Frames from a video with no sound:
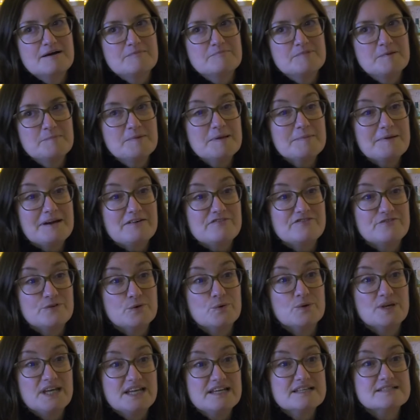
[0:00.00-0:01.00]
probably about
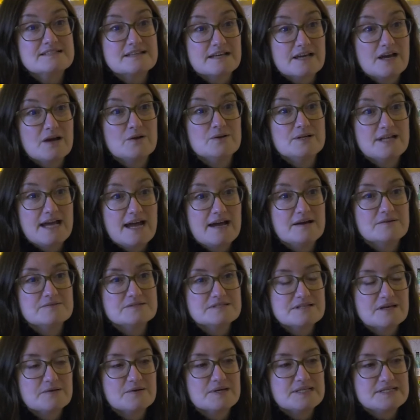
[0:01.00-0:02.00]
4 years ago now,
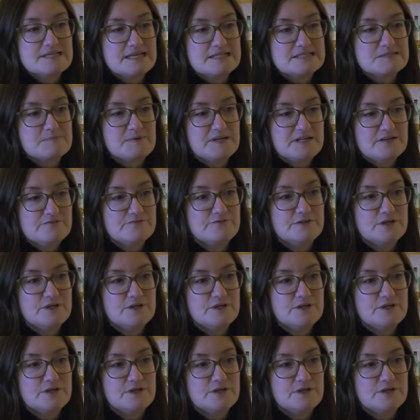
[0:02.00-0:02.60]
so it's been a